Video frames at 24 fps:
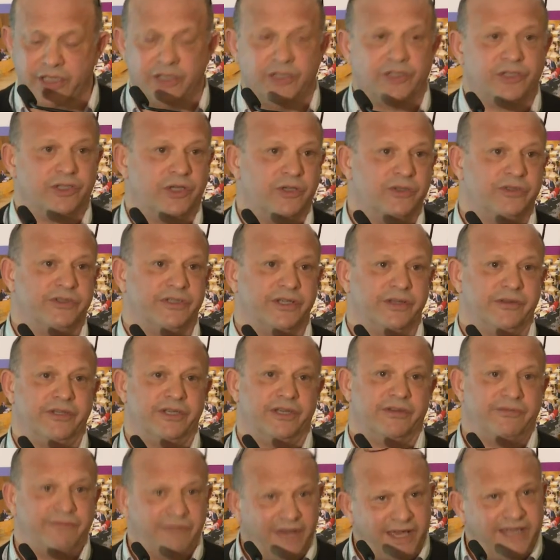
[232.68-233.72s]
shows that the
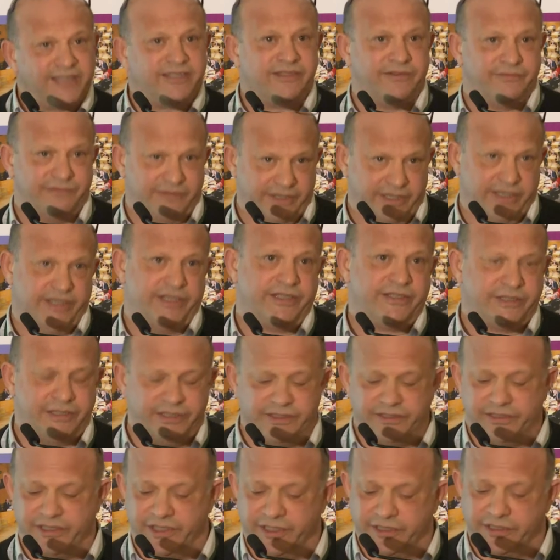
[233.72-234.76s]
effects of this
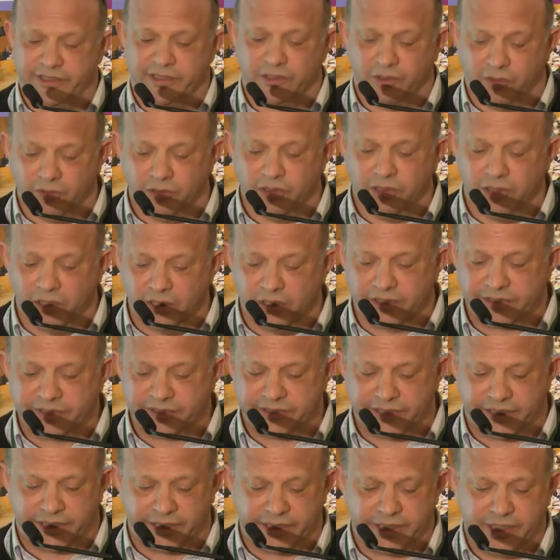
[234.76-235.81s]
is, is
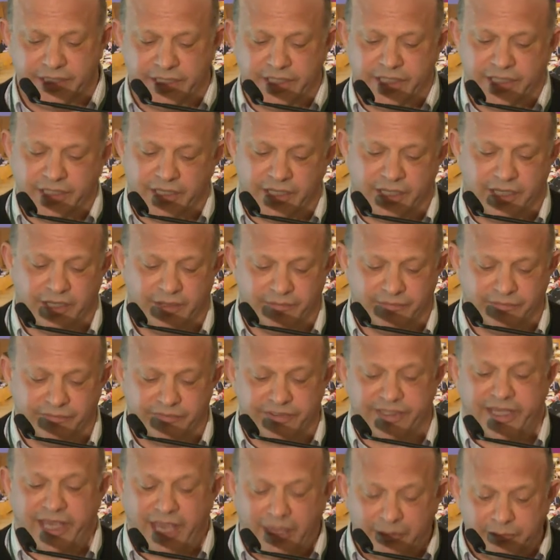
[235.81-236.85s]
long-lasting. Um,
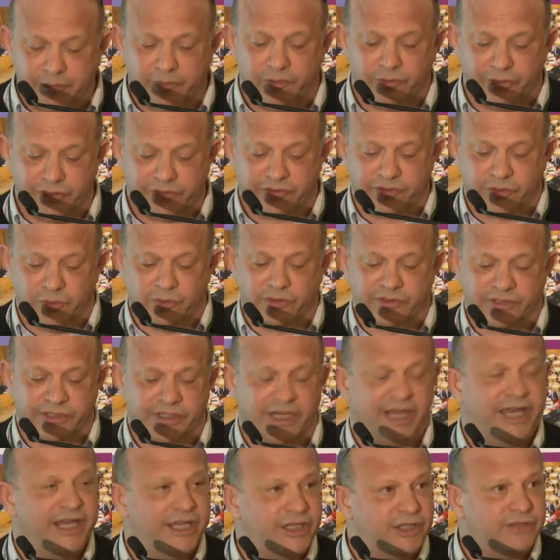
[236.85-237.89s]
vocabulary scores at
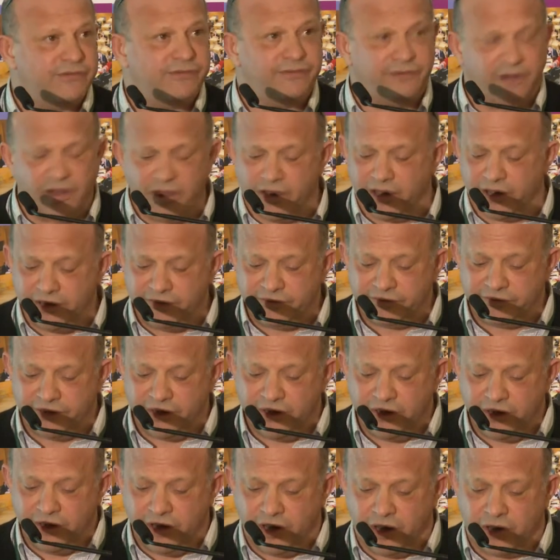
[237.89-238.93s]
age five
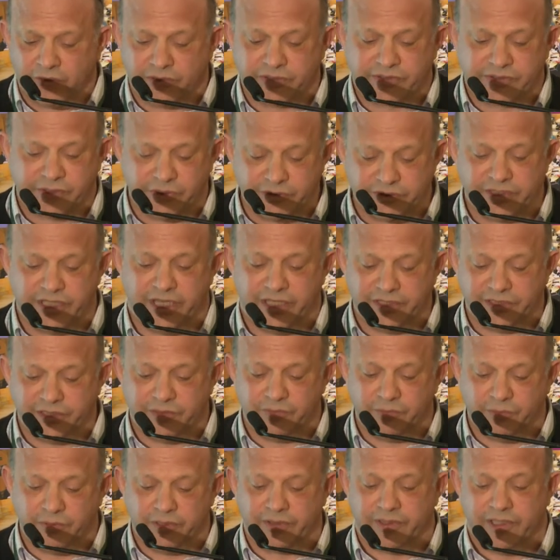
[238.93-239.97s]
are
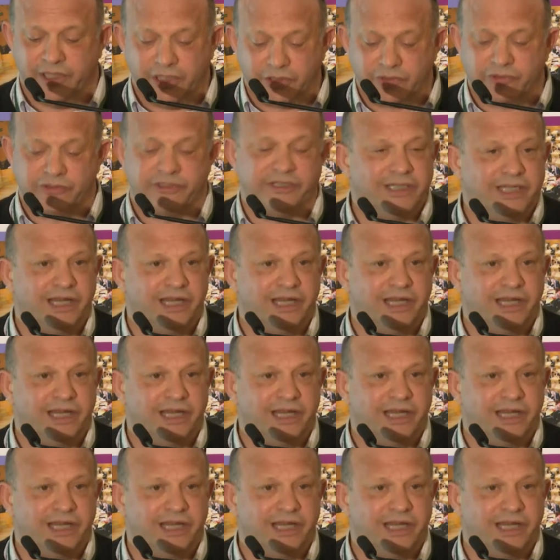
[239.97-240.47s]
associated with literacy